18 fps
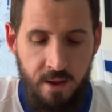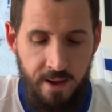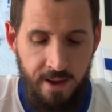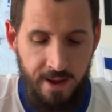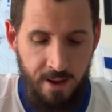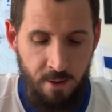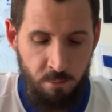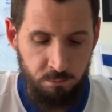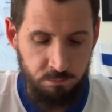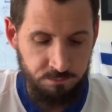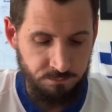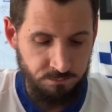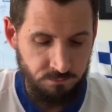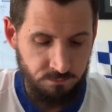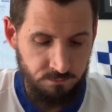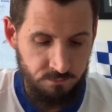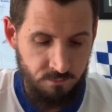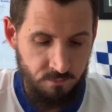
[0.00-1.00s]
And
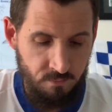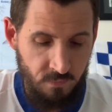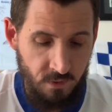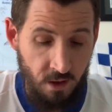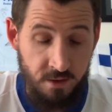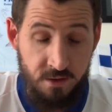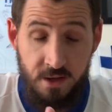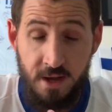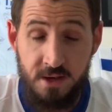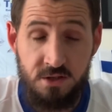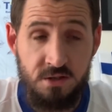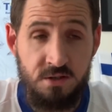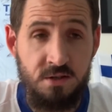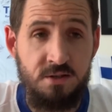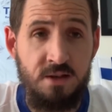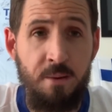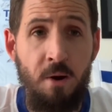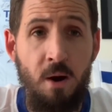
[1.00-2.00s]
yeah, just
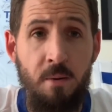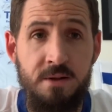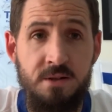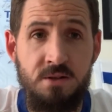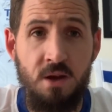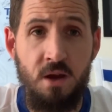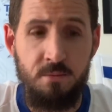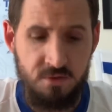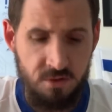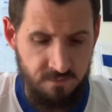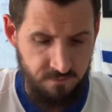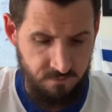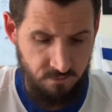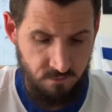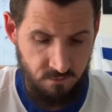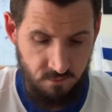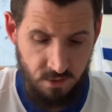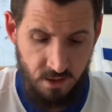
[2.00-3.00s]
to sum up in terms of
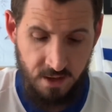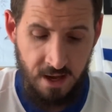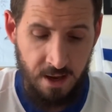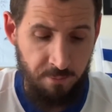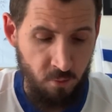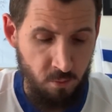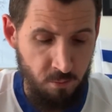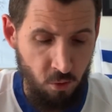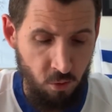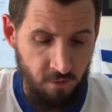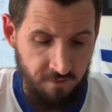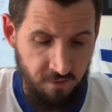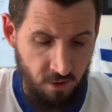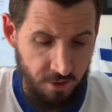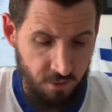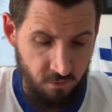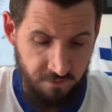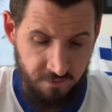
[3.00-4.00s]
a couple more
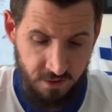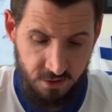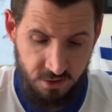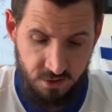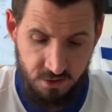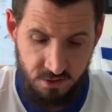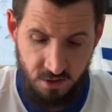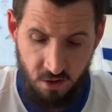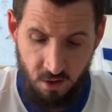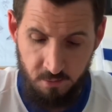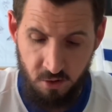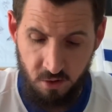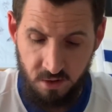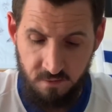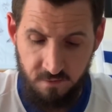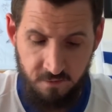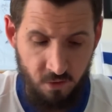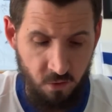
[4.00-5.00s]
final fixtures that I'm
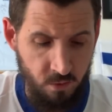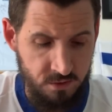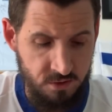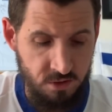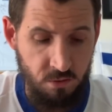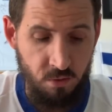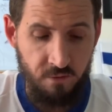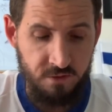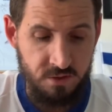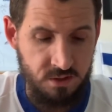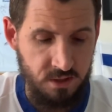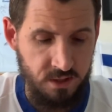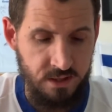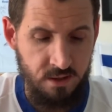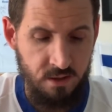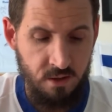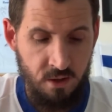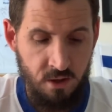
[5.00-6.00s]
looking forward to,
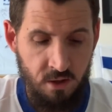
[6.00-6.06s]
obviously